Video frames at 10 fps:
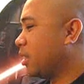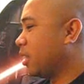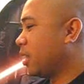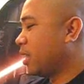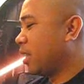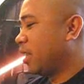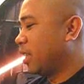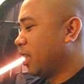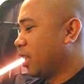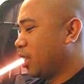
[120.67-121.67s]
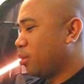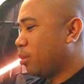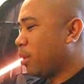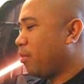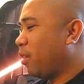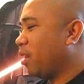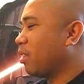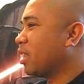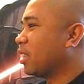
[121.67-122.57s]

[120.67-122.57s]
Uh, this is one of my favorite